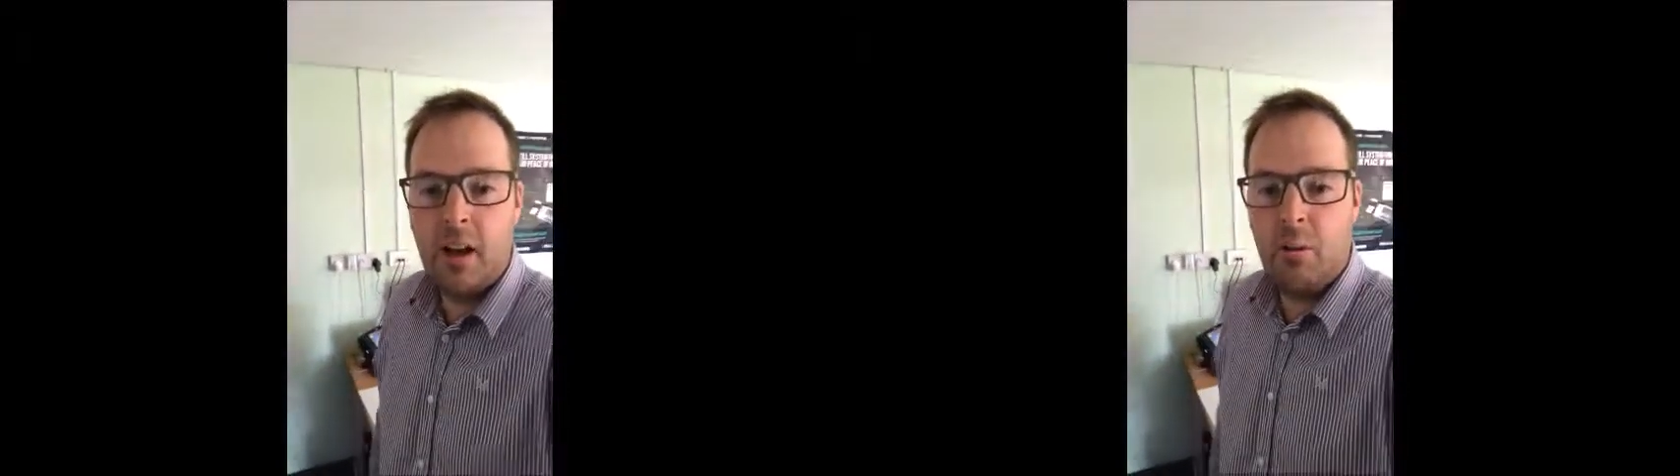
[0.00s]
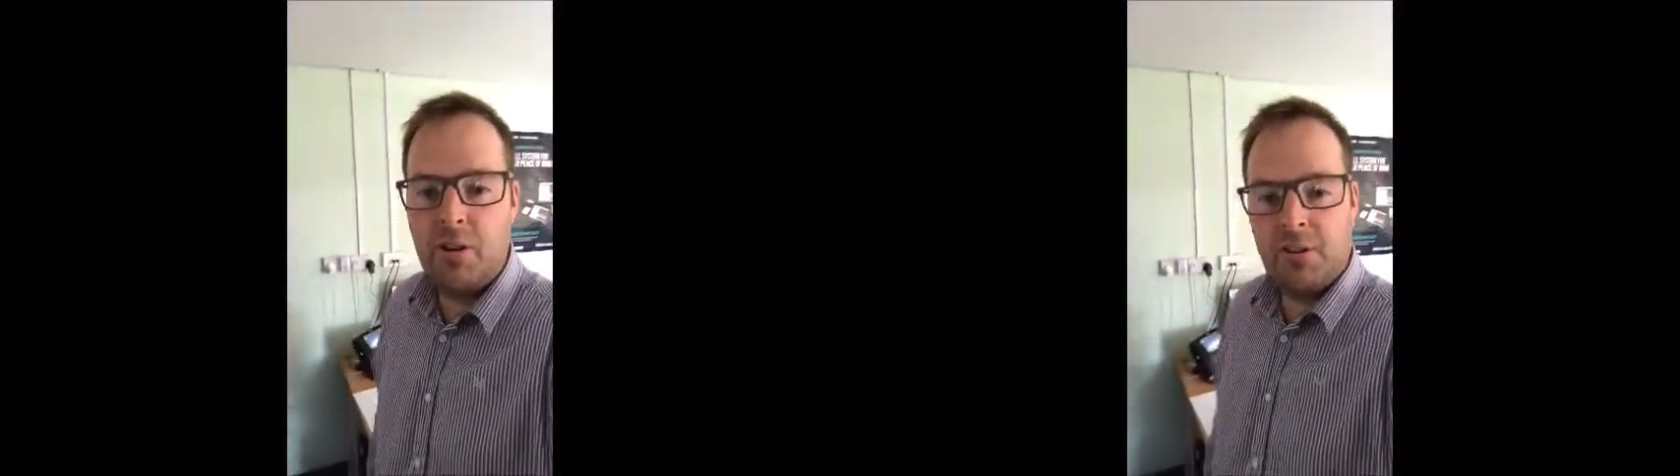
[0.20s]

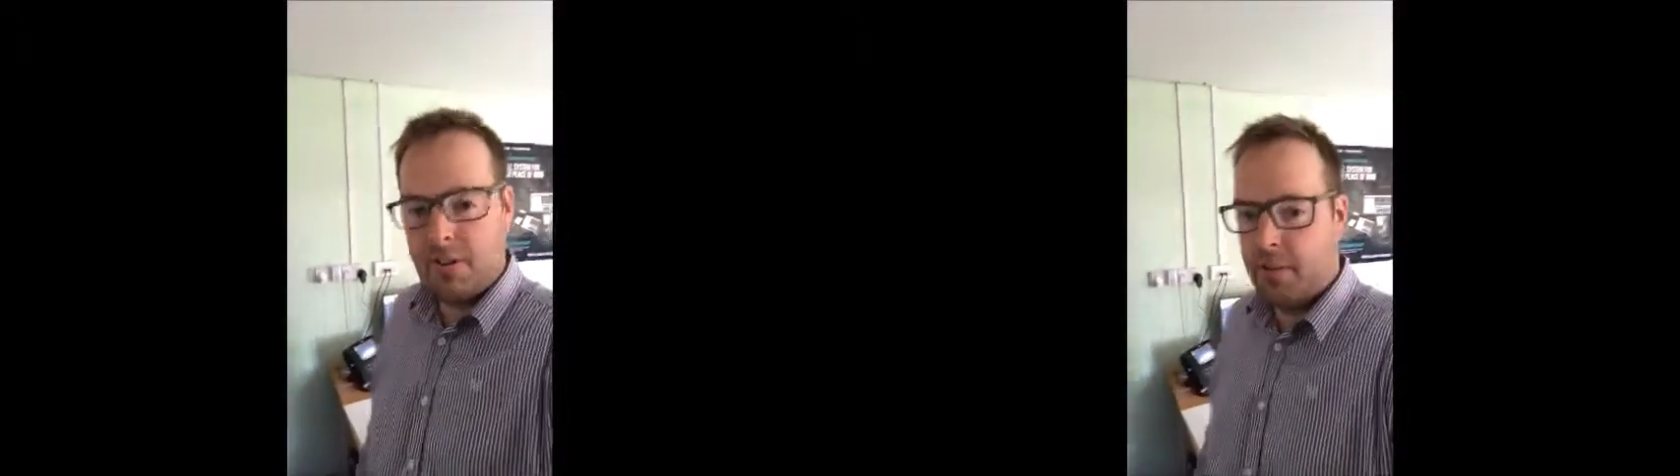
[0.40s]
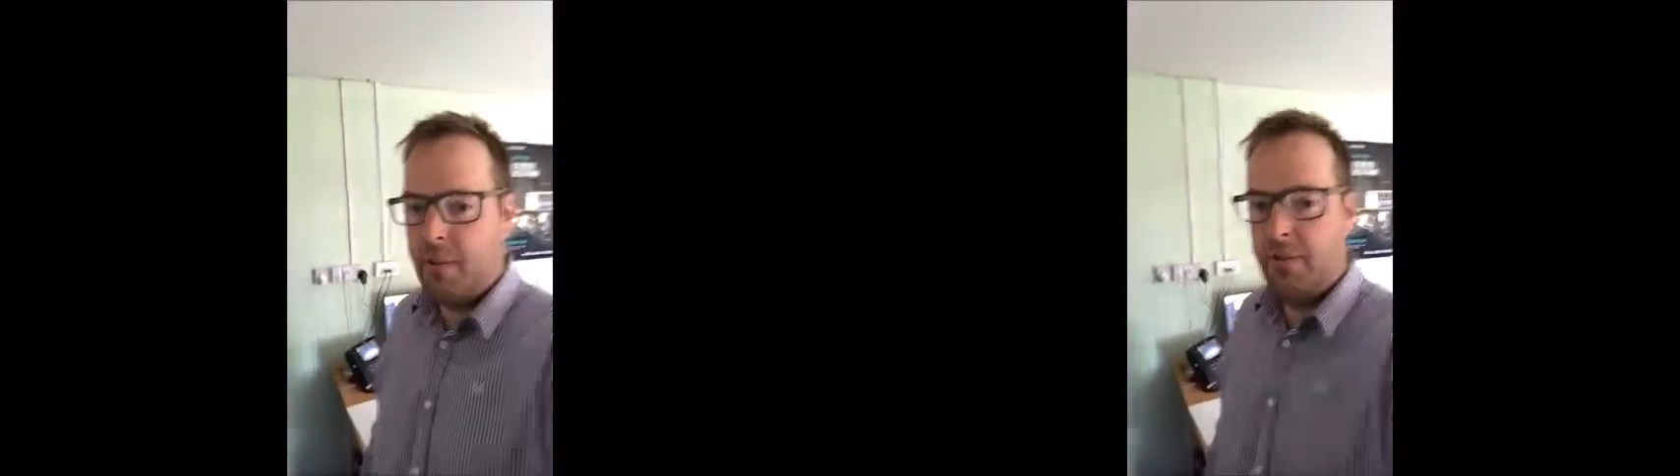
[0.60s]
We're just
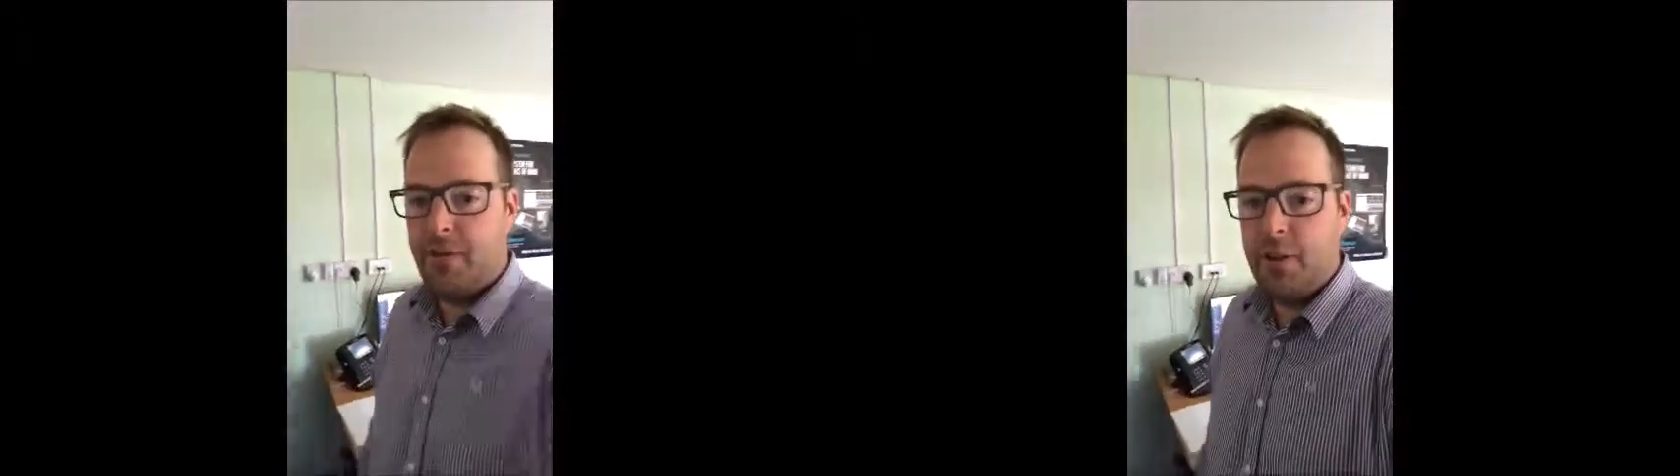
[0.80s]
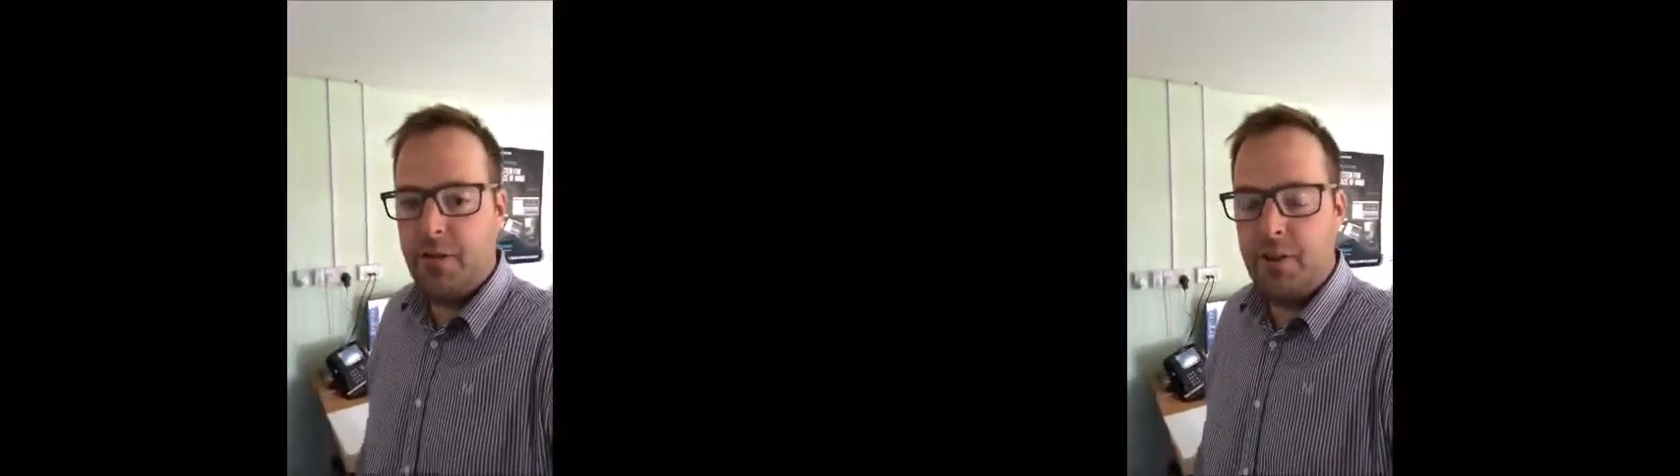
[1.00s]
going to run
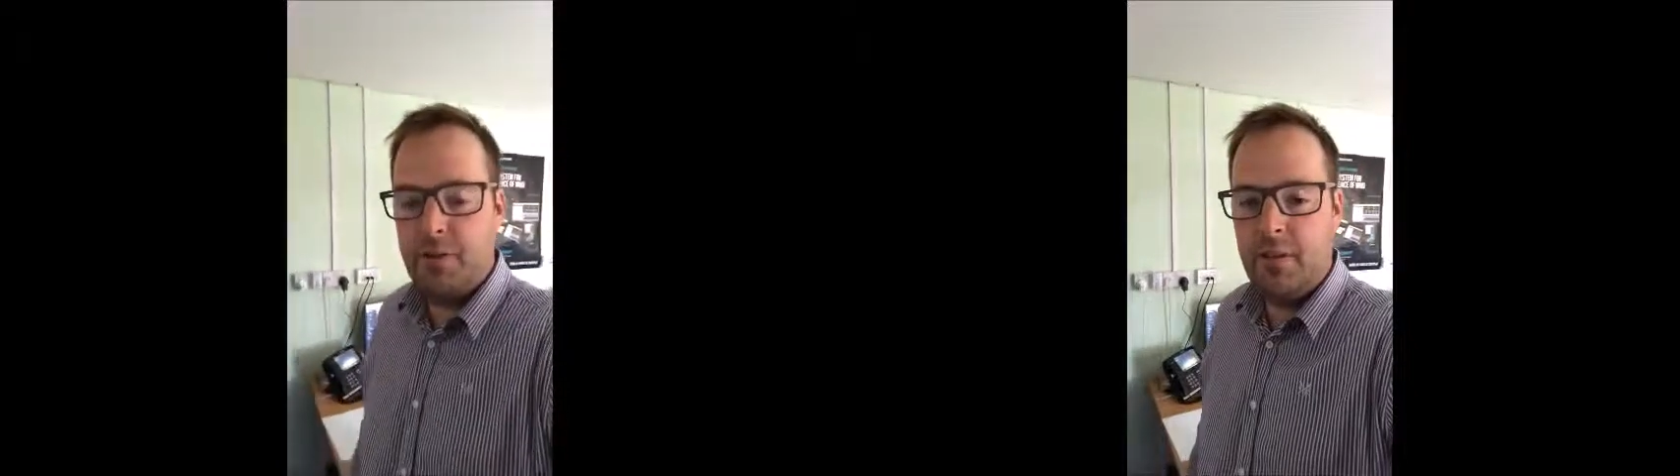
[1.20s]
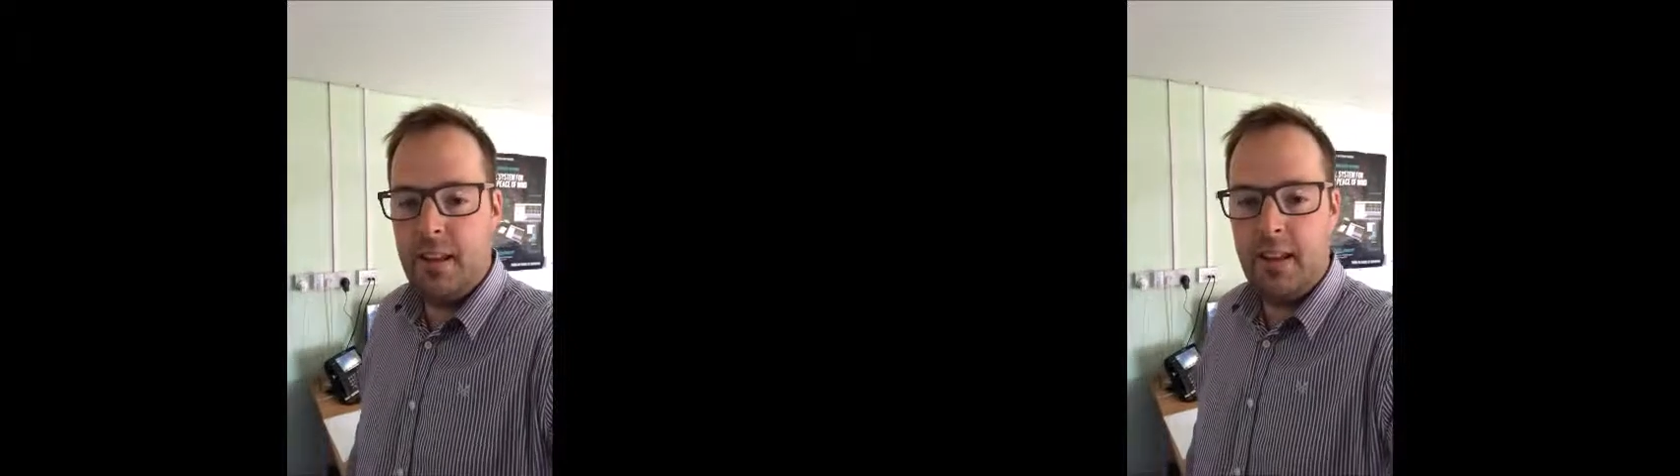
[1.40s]
through with
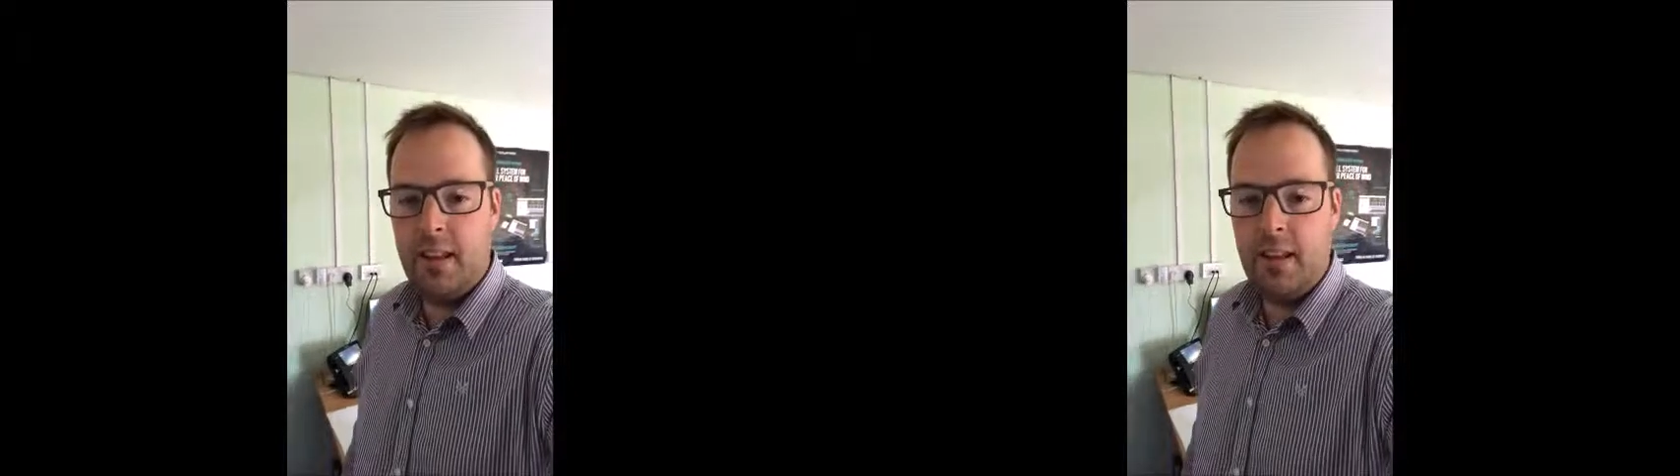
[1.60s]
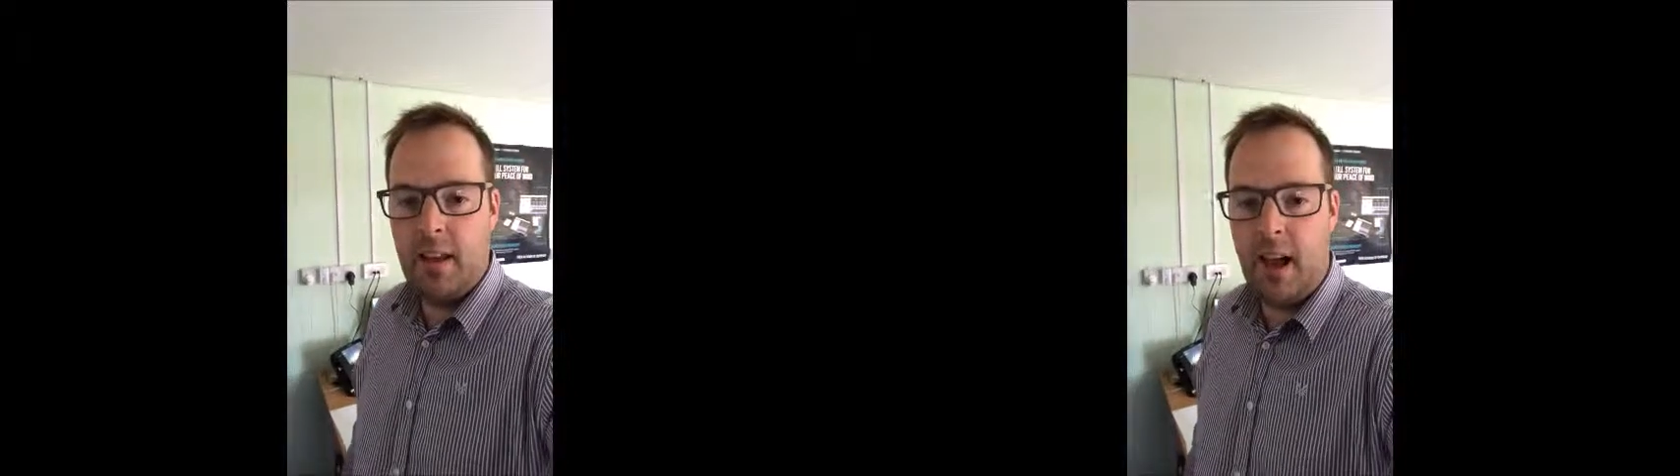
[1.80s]
you
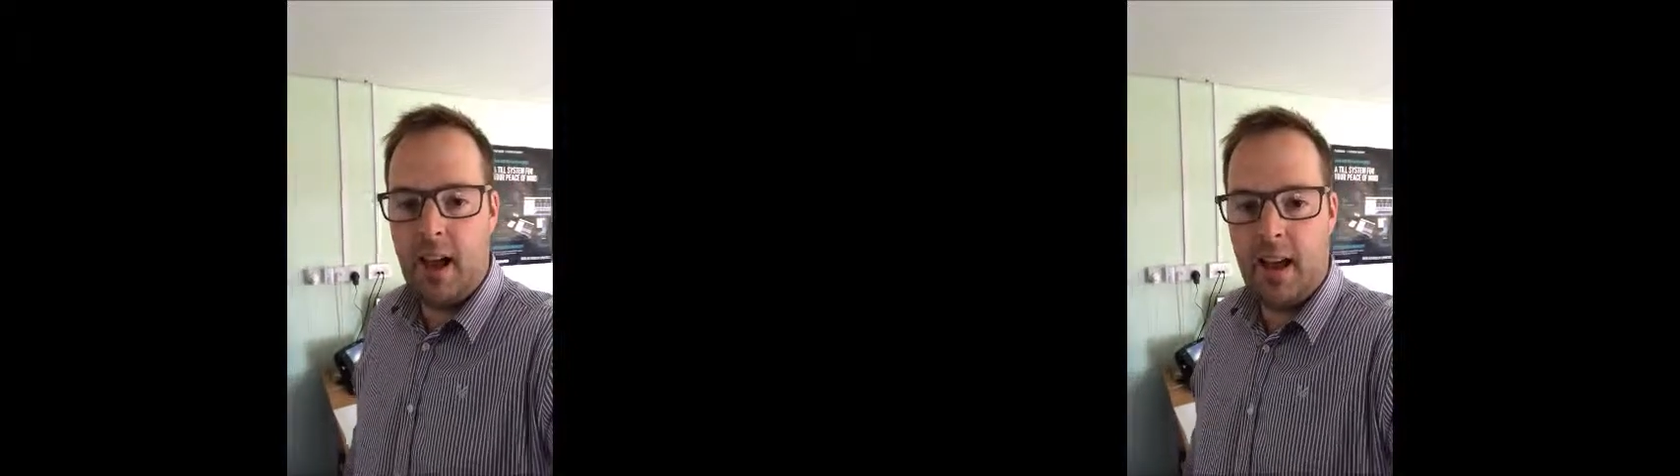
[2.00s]
the